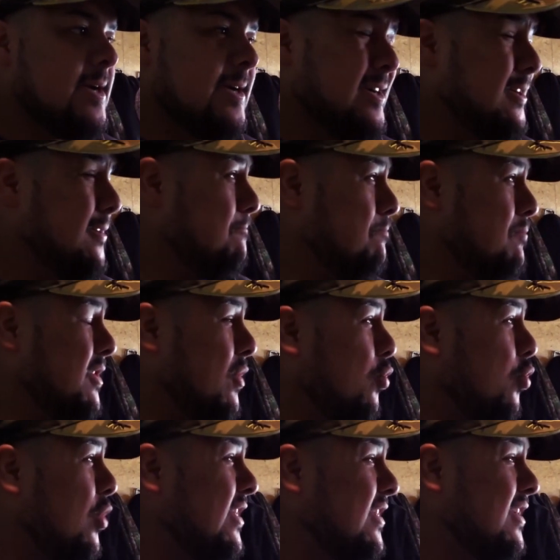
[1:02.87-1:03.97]
The
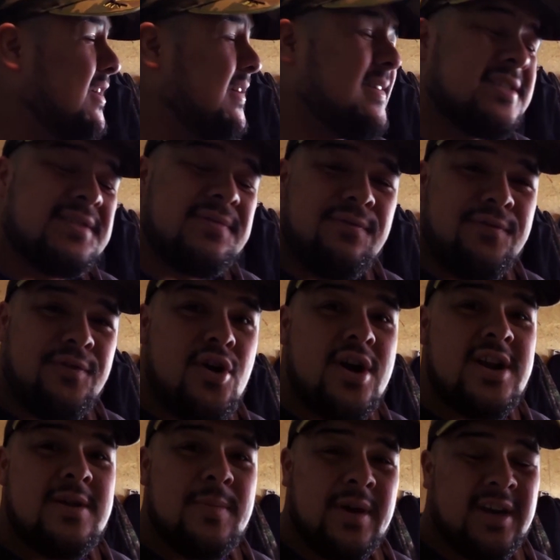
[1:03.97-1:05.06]
weather is fine,